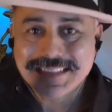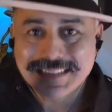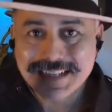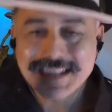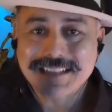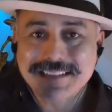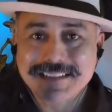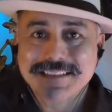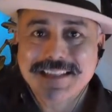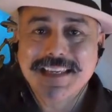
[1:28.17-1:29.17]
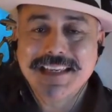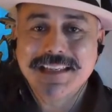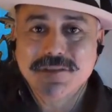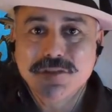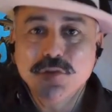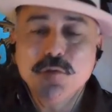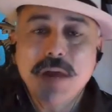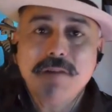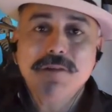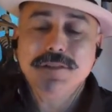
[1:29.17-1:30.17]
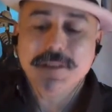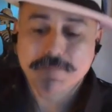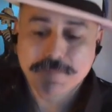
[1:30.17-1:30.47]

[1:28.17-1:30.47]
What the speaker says: cut, a 2 hours and